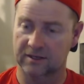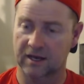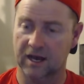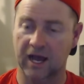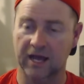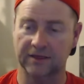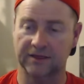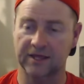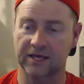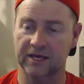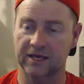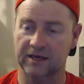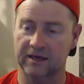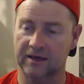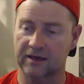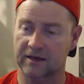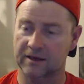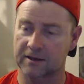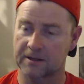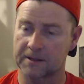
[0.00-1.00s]
I think
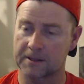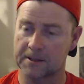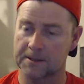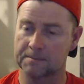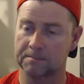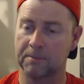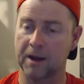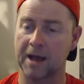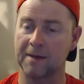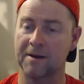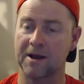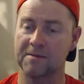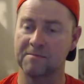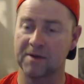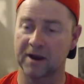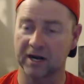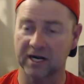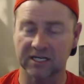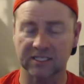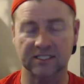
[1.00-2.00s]
buy my
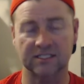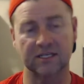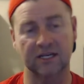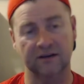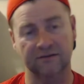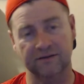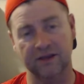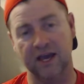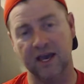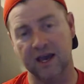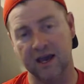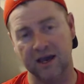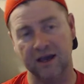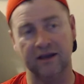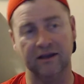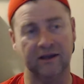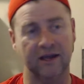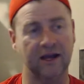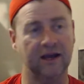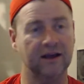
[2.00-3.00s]
parents' stuff. Yeah.
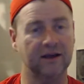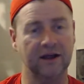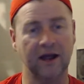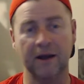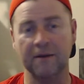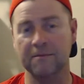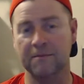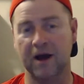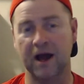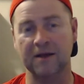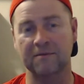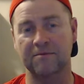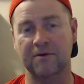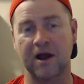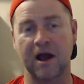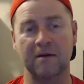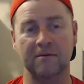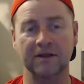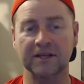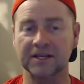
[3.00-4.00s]
I'd
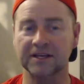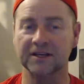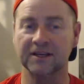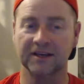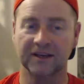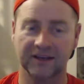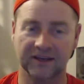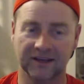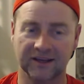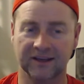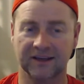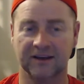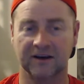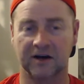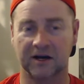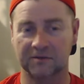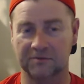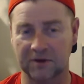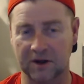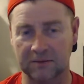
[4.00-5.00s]
probably
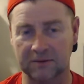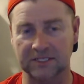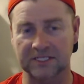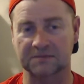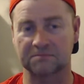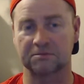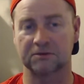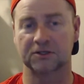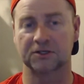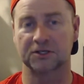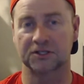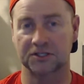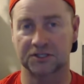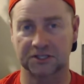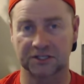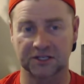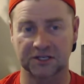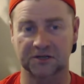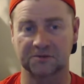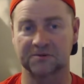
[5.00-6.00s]
splurge
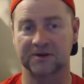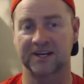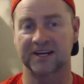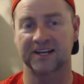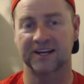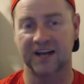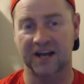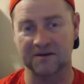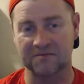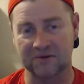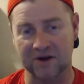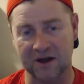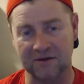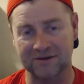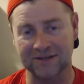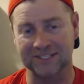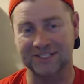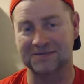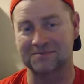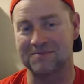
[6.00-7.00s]
a little bit. I'd
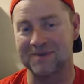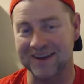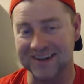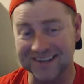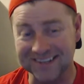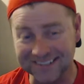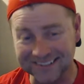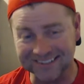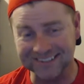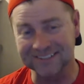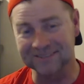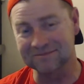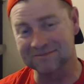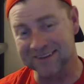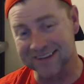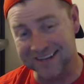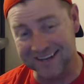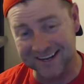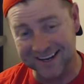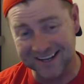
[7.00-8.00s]
probably spend a little
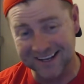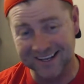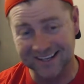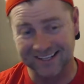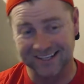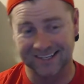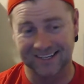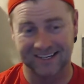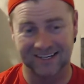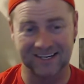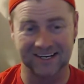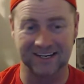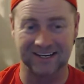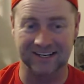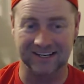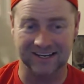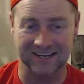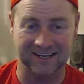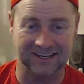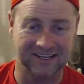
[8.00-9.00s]
bit.
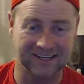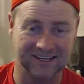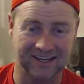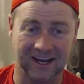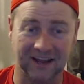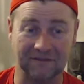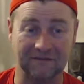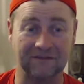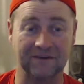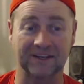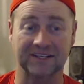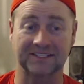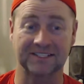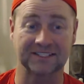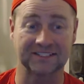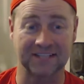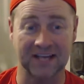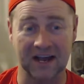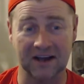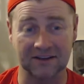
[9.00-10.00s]
I'd fix
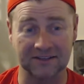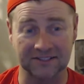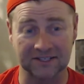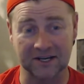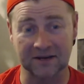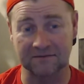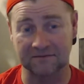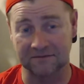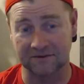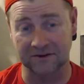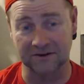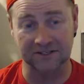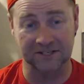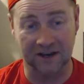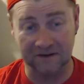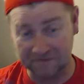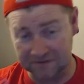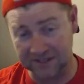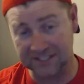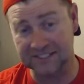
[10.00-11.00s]
this house up first.
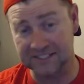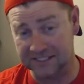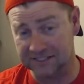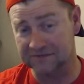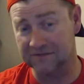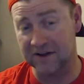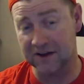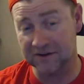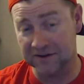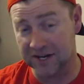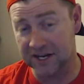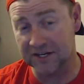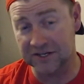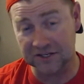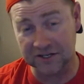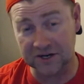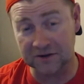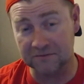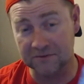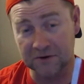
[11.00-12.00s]
I'd fix this
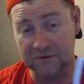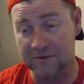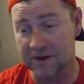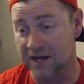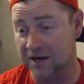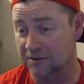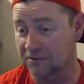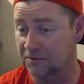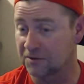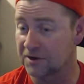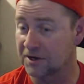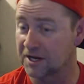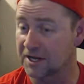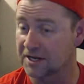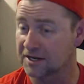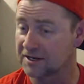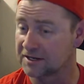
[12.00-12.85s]
foundation up no matter what.